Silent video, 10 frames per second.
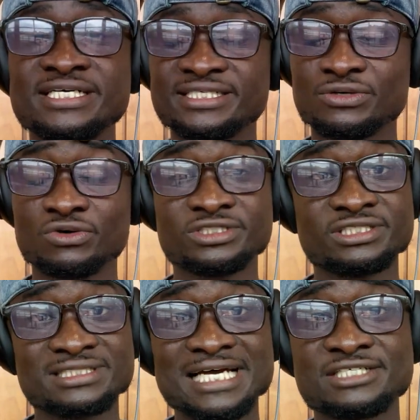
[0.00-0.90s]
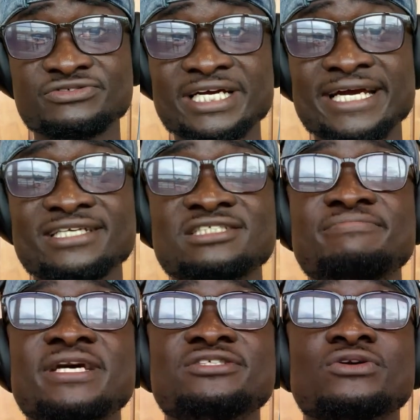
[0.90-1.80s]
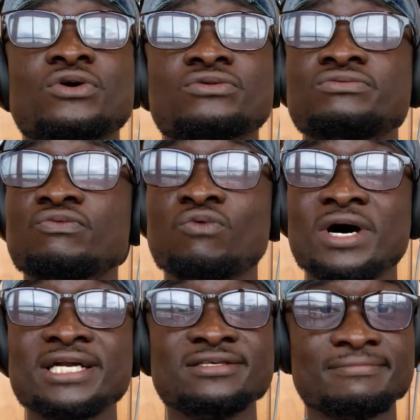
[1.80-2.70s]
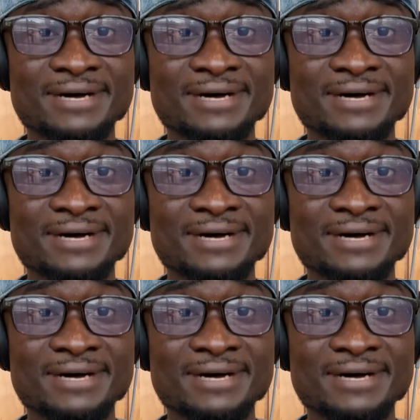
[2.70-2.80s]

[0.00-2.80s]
The content I create is based on 1.